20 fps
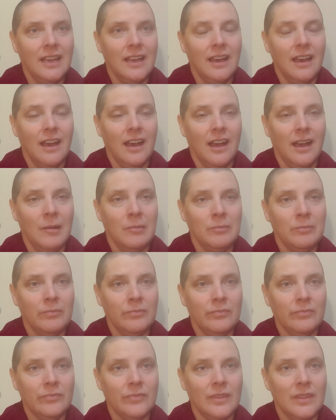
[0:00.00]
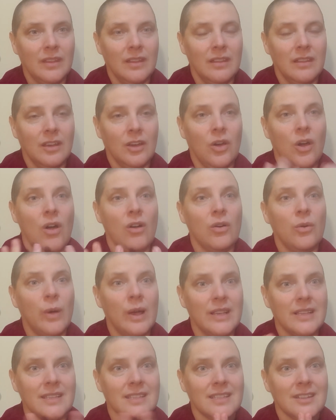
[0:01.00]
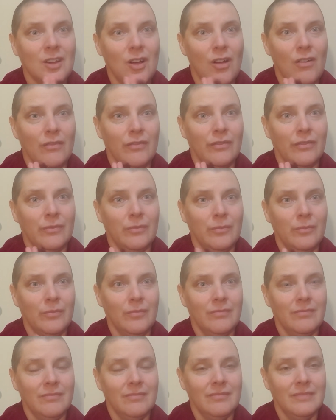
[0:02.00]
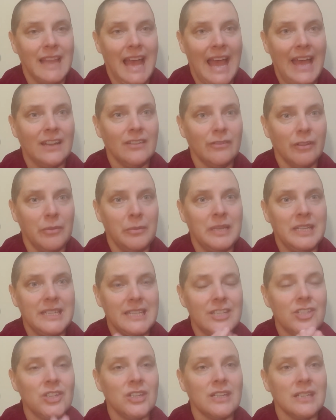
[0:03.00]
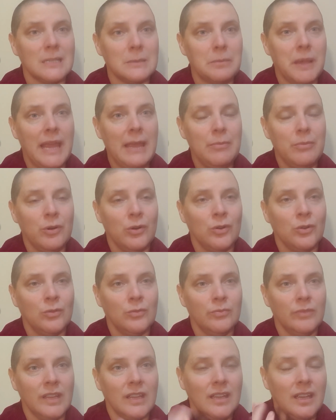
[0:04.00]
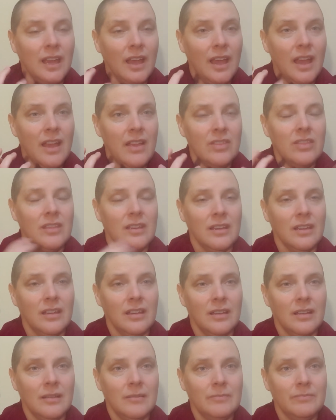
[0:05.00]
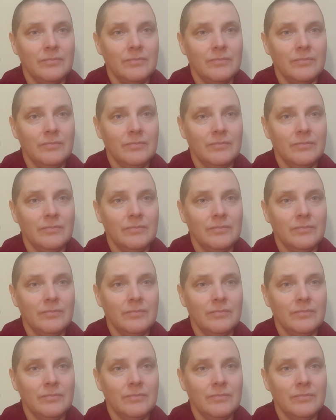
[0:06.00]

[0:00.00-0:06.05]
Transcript: the conquest of land from indigenous people, the